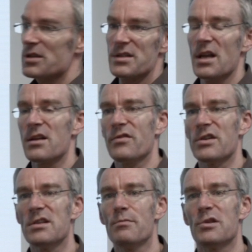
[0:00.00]
the same. It's very
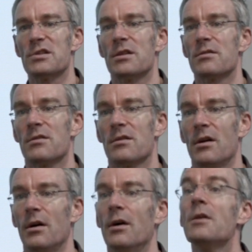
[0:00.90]
simple, isn't it?
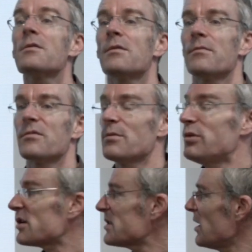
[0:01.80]
The
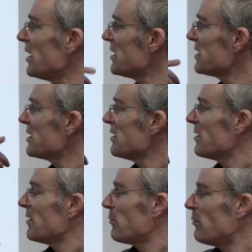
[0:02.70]
block size,
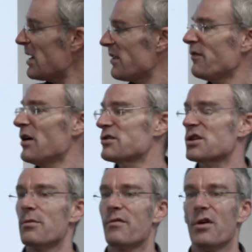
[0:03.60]
where the file's
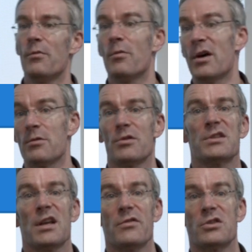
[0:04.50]
coming from, or where you want to
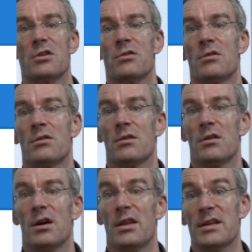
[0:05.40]
save it to,
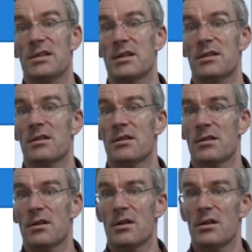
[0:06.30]
and that's it.
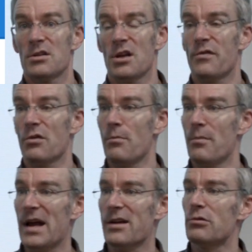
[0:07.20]
So if you're on
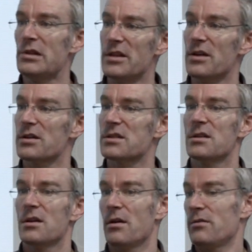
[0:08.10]
Mac or Linux,
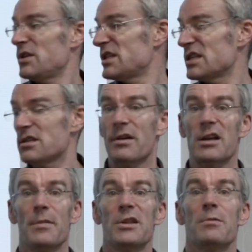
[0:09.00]
this is the
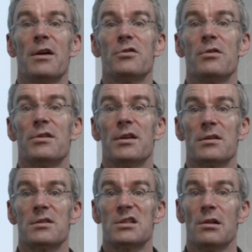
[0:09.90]
recommended way of doing
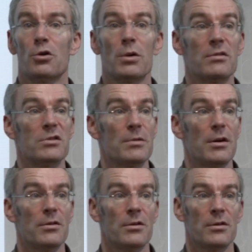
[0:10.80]
things. It's a lot quicker as well.